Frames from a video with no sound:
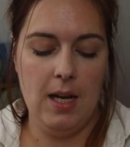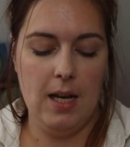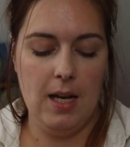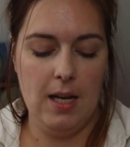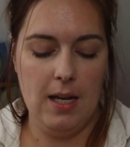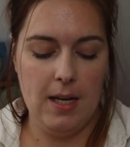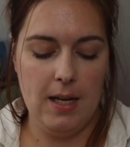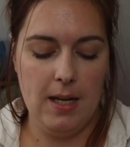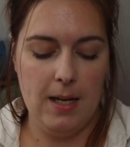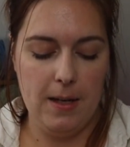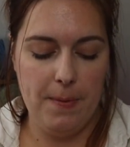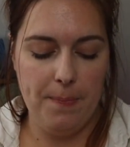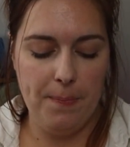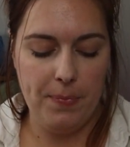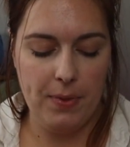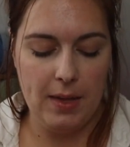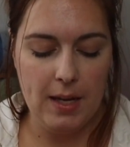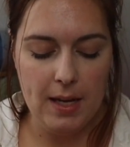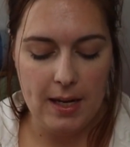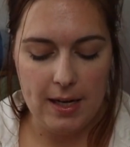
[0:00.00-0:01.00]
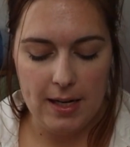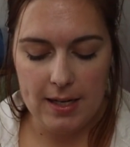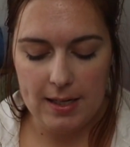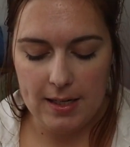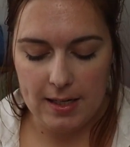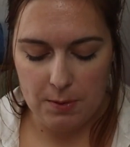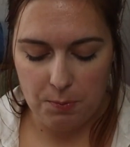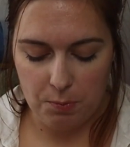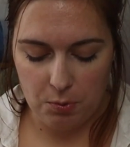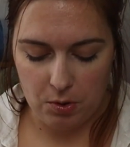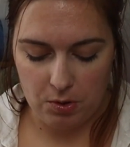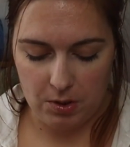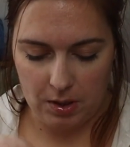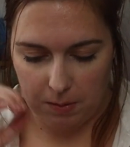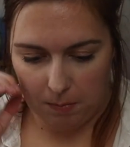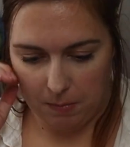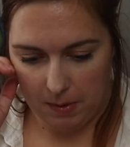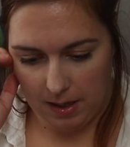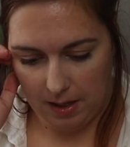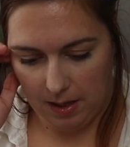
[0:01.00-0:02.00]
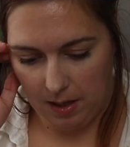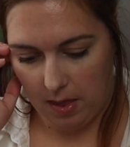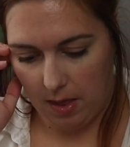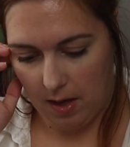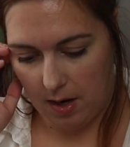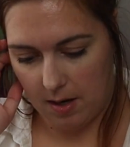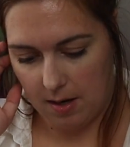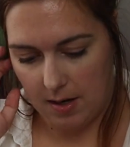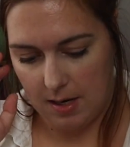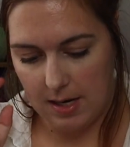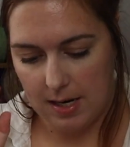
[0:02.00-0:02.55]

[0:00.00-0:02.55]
In this project bag there